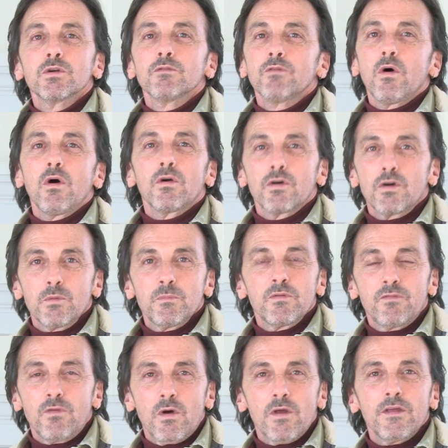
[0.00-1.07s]
you've all heard
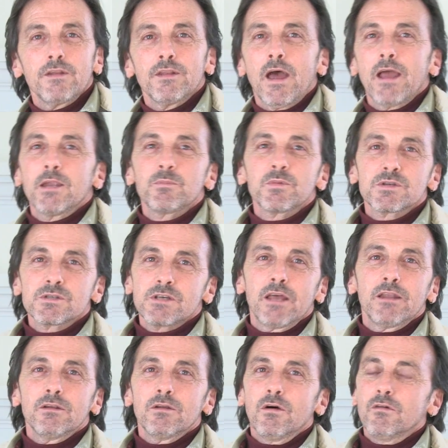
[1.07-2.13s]
before that
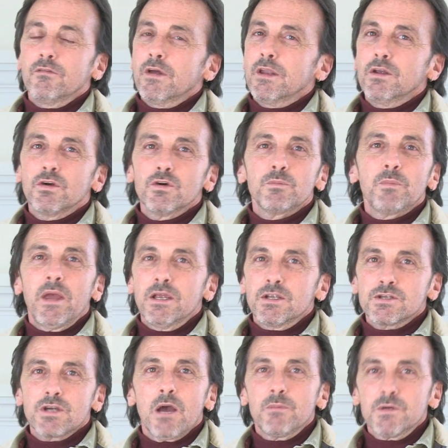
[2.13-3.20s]
90% of any good paint
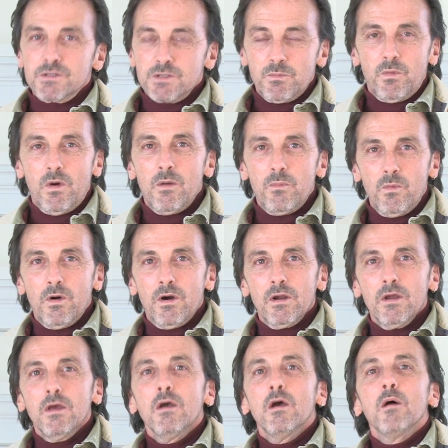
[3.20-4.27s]
job is the prep work.
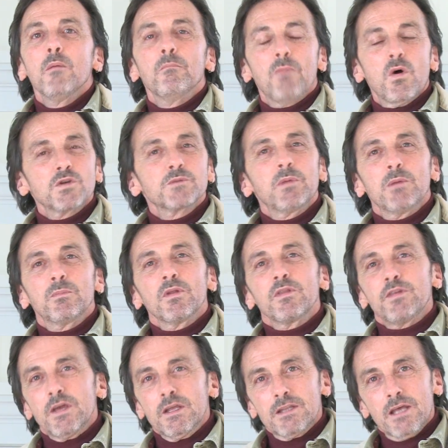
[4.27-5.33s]
Most people
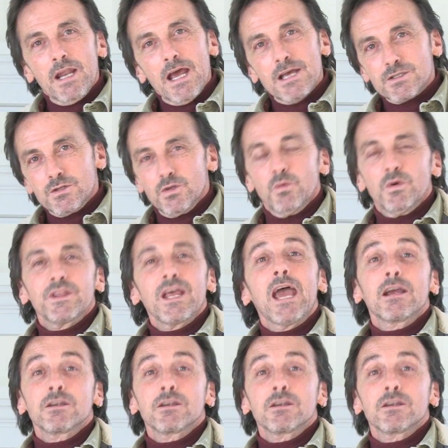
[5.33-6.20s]
think that has to do with